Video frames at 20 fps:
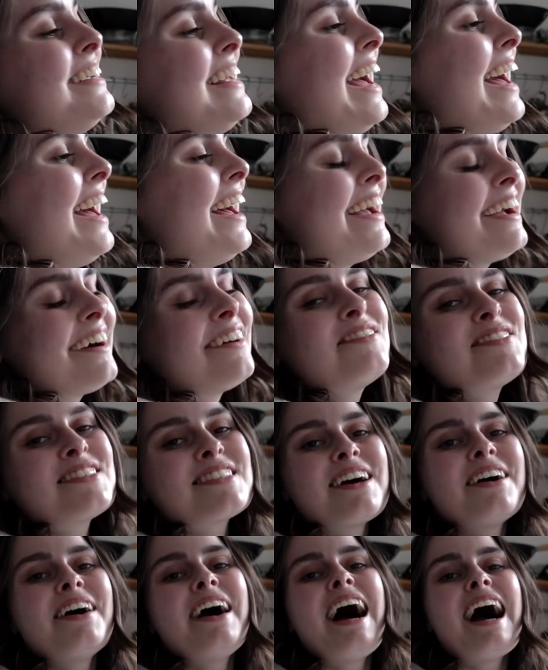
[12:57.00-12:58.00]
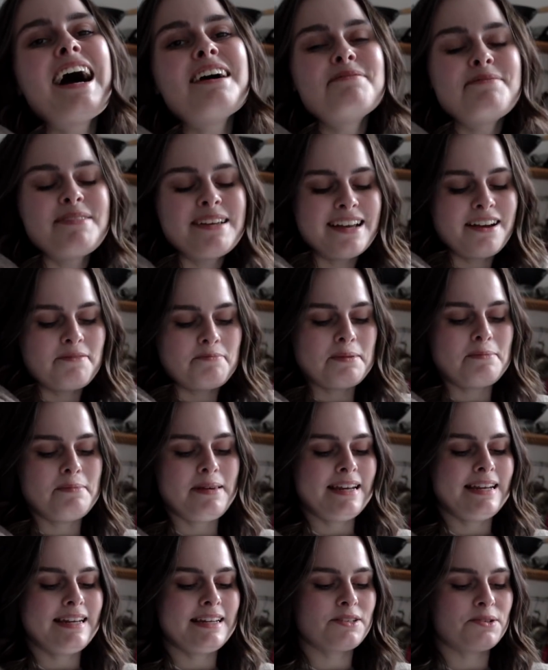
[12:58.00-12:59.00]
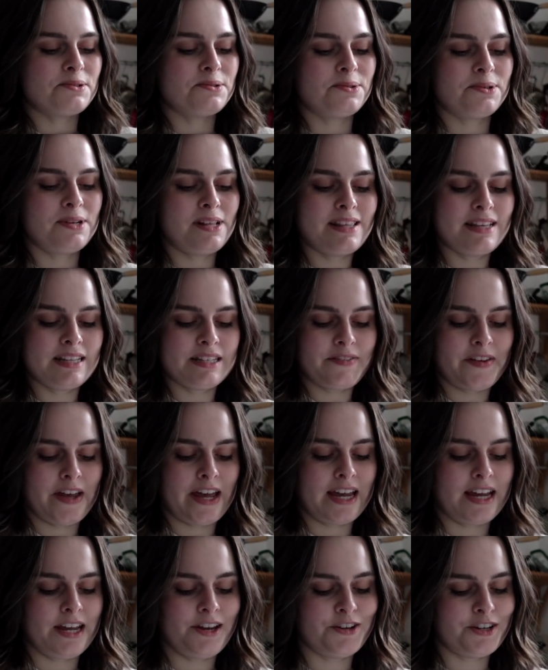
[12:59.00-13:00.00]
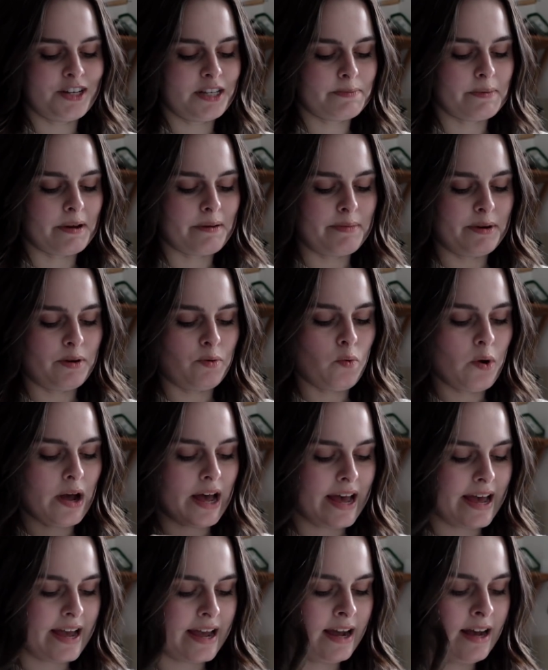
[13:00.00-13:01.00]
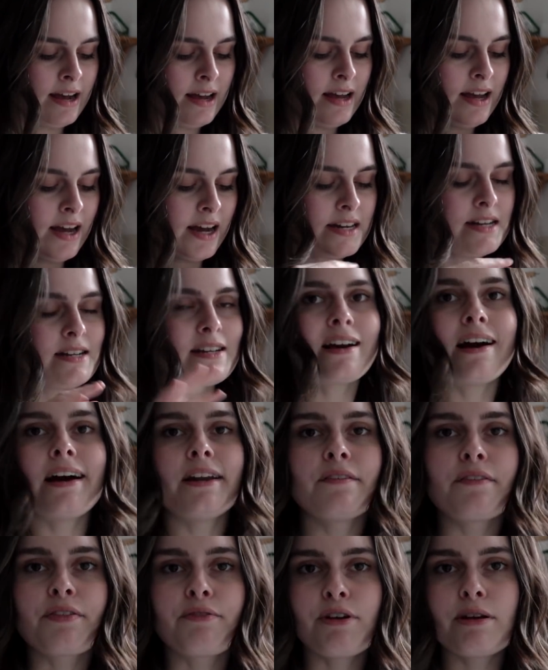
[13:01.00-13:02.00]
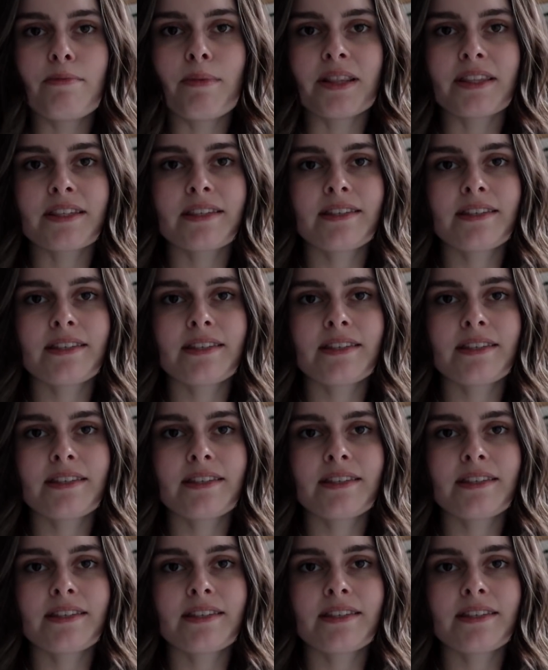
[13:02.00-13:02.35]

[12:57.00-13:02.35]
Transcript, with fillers: Yay, I'm so happy. I've been meaning to order this for ages, but I've been away. I need a kind of three month